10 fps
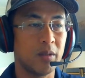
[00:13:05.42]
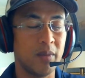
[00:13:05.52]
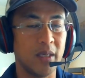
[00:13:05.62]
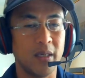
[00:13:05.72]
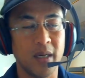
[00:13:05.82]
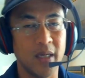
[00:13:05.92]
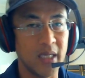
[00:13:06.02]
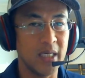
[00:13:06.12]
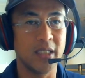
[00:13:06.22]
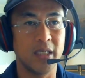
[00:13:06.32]
be an
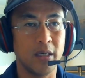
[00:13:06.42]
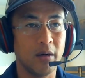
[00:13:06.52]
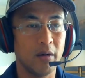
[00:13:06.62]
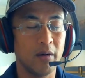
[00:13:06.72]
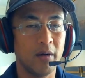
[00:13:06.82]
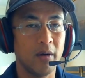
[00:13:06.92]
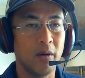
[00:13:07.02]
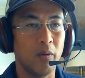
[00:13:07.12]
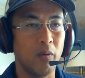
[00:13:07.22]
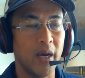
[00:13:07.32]
easier
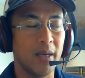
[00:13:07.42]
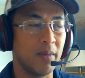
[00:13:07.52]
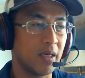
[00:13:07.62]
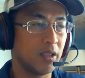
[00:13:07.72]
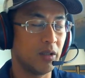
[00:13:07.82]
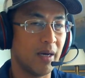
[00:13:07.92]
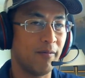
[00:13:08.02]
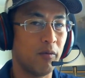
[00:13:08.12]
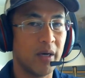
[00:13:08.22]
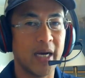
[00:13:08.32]
way because you have
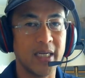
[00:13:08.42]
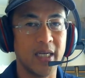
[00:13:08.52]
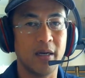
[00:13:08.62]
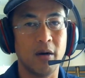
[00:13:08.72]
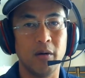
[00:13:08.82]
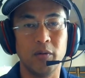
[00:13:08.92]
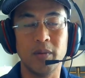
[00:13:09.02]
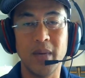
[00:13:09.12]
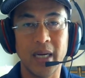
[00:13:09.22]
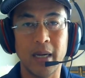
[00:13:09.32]
one ID card. With
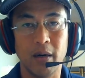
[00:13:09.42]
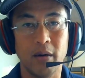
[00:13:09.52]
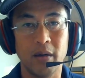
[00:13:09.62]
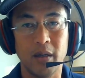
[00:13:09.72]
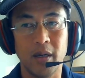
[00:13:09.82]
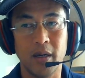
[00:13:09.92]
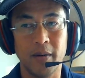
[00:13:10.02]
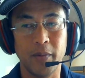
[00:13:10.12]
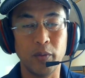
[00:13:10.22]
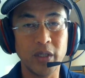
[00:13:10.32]
Medicare,
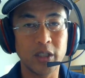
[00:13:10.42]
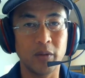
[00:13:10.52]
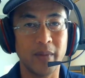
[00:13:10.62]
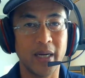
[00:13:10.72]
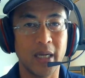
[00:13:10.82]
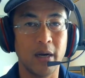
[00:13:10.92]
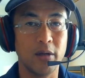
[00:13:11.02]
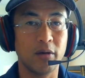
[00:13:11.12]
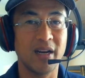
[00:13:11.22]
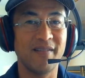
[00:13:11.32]
original Medicare,
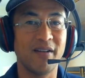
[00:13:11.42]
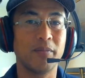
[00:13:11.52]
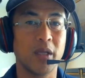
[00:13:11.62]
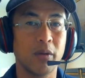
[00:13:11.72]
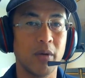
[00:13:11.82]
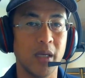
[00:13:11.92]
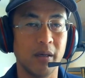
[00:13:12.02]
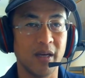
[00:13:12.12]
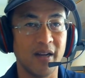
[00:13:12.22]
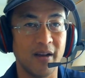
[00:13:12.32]
you could have up to 3. You
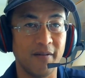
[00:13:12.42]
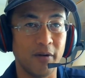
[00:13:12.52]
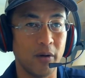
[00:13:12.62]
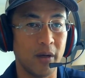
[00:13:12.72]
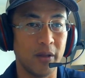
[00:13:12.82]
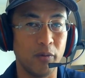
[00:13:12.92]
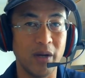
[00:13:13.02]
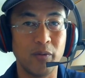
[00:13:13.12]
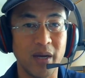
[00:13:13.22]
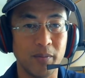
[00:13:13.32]
could have the
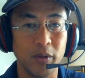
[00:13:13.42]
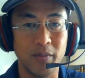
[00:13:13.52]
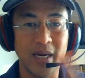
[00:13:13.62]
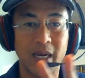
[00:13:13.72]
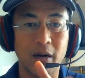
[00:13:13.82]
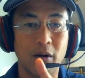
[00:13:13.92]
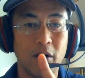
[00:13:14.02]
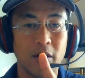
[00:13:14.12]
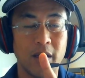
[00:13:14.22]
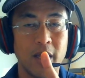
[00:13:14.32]
red, white, and blue Medicare
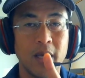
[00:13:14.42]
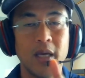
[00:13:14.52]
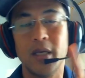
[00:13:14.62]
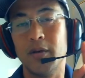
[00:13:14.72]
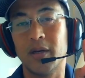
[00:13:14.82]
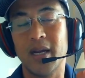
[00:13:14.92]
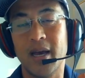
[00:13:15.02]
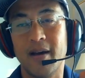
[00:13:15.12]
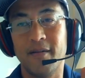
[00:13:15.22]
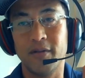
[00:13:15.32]
card. You could
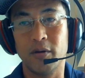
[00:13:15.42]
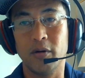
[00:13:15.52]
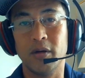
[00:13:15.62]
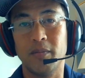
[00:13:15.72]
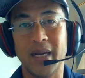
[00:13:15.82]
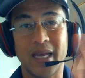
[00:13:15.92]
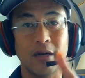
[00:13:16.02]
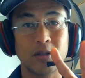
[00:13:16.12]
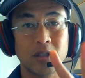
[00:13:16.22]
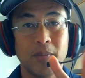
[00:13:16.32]
have your
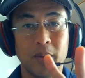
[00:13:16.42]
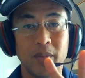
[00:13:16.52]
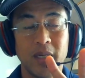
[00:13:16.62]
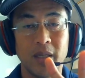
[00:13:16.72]
Medicare supplement